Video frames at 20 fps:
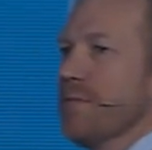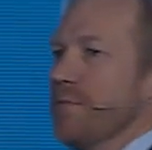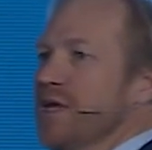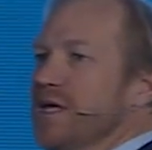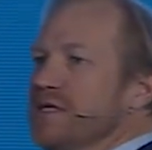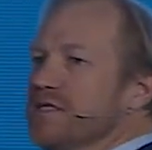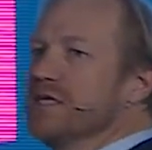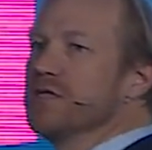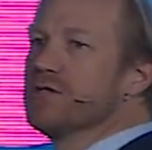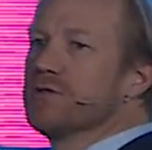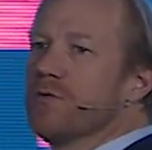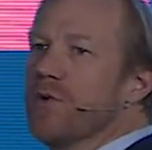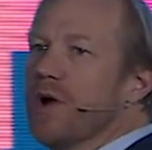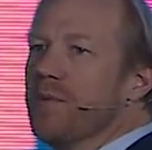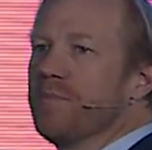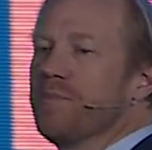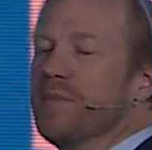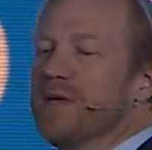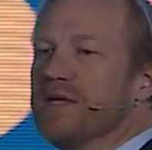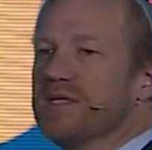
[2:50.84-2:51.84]
Please
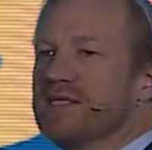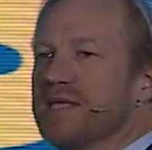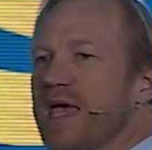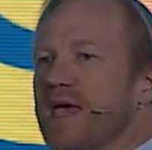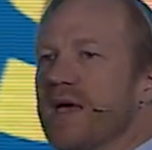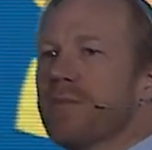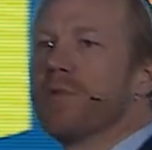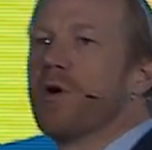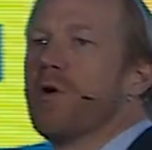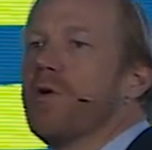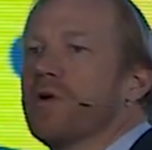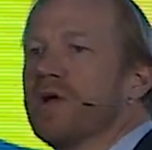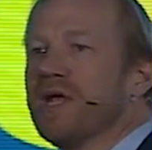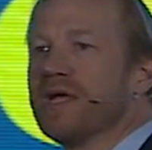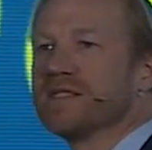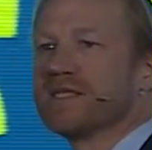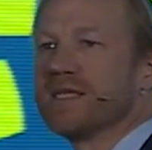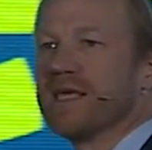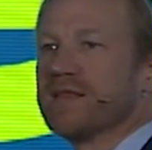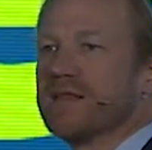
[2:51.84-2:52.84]
interrupt me. Say I'm wrong.
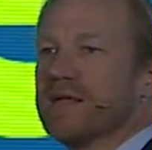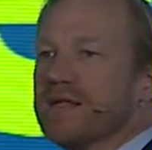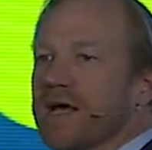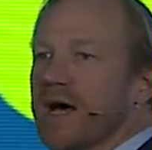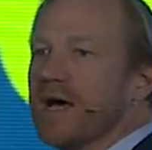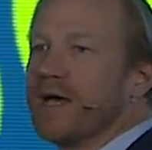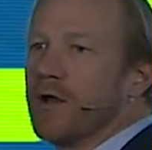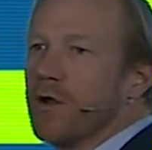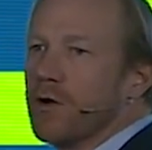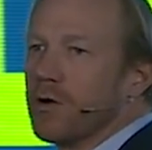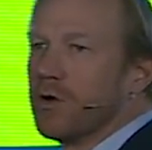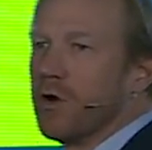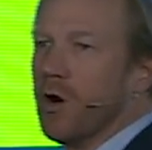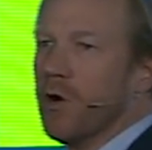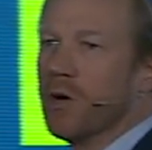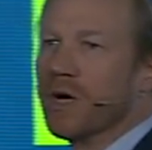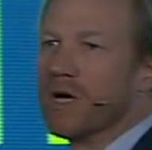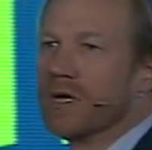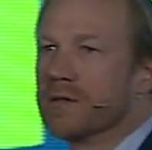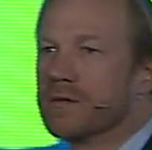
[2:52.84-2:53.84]
Let's get the dialogue
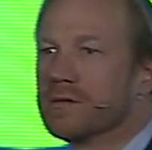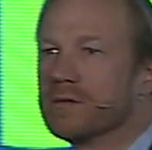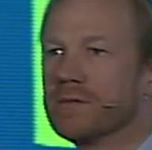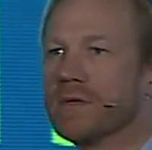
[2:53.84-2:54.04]
going.